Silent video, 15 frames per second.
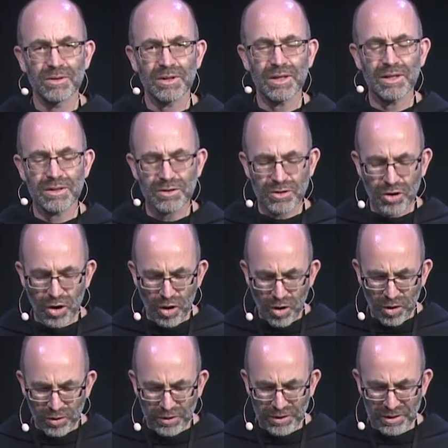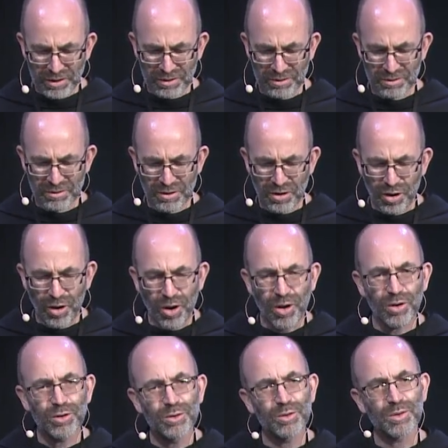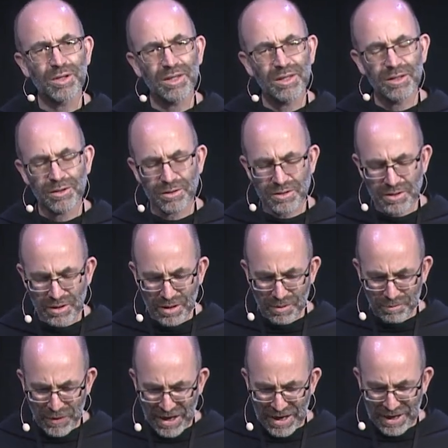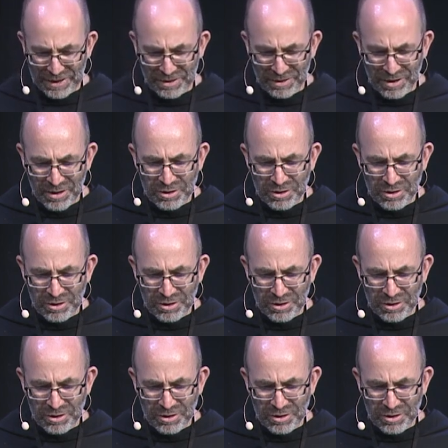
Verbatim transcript: He is calling all who hear to come back.